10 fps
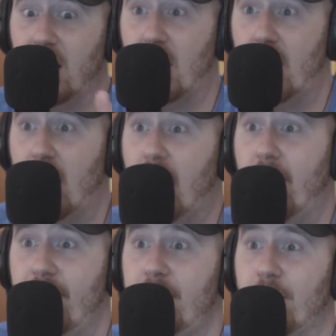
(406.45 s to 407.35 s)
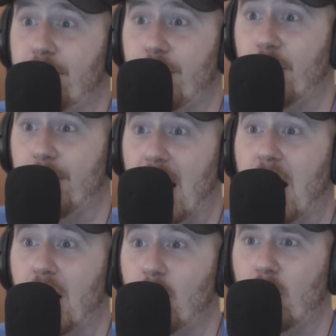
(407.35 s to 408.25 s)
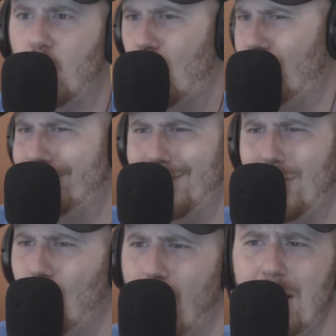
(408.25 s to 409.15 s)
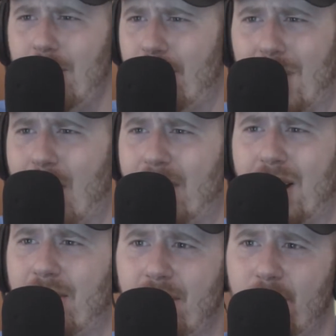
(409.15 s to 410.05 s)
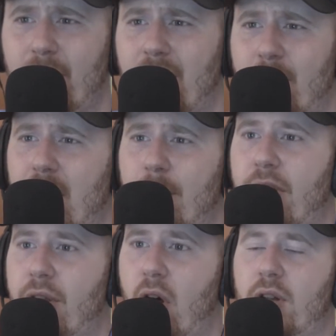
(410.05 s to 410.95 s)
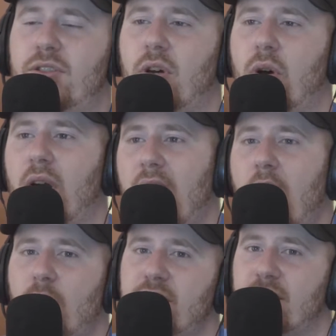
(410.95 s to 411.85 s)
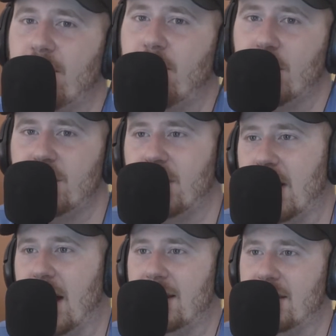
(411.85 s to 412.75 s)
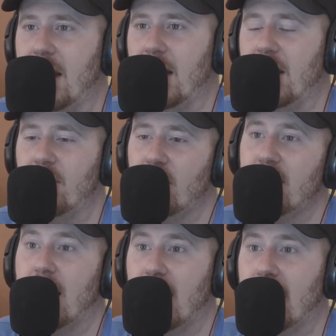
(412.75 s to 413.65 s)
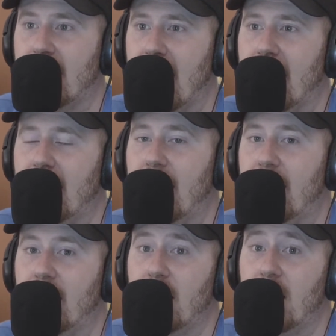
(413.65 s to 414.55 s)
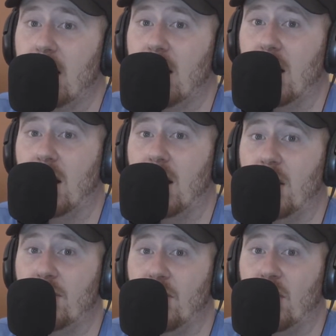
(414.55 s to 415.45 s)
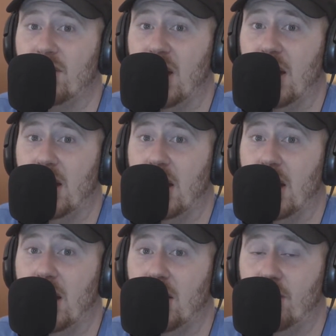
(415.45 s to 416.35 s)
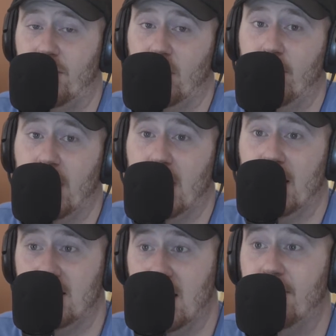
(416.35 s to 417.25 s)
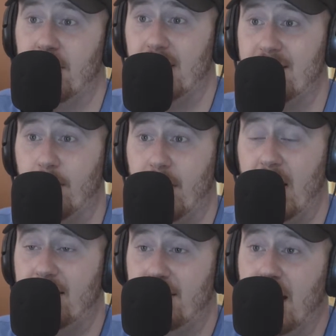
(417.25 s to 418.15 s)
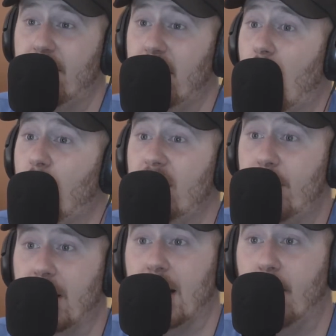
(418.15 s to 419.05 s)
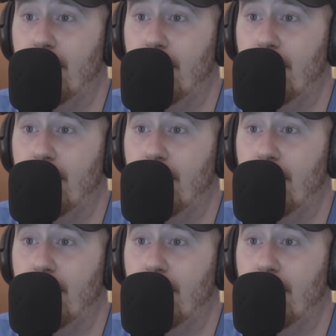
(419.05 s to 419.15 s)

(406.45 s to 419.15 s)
a, a feature film in Hollywood way before I would ever even I know. become a thought. So, yeah. which is unfortunate that it's like, it's looked at like that. And, uh, as far as like filmmaking is definitely, it's, a, it's definitely always been like a